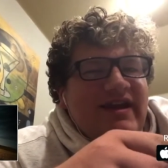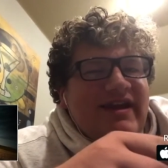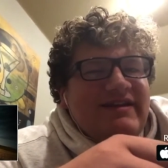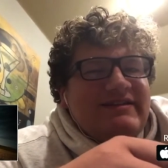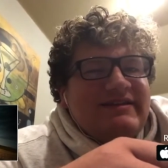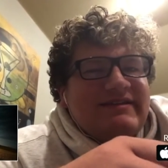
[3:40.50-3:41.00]

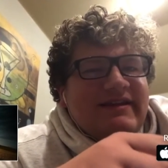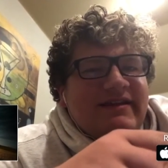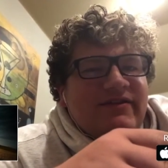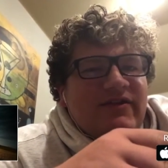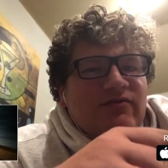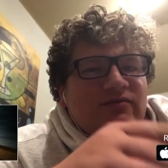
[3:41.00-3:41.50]
is is that
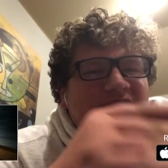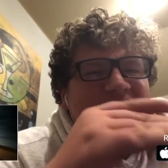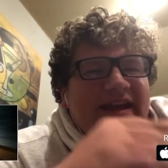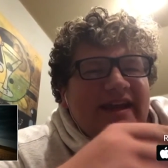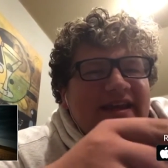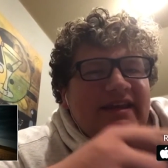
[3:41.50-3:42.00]
they're
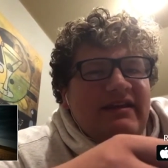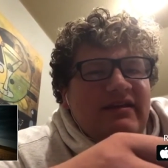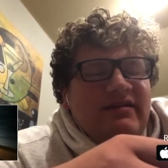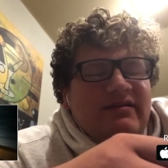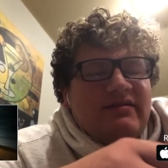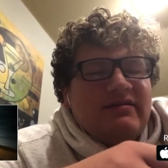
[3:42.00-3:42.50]
related
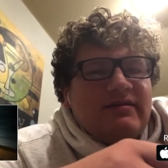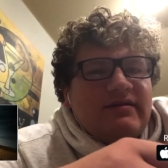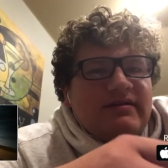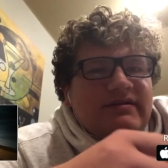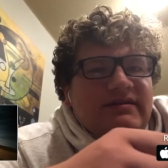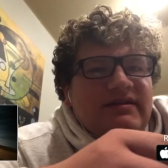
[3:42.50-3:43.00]

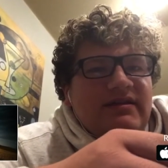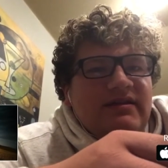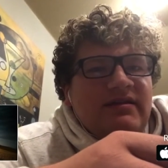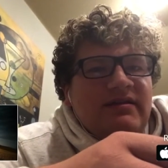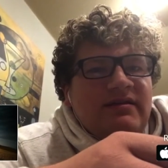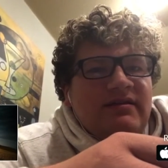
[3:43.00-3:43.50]

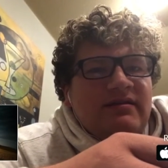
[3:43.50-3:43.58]
to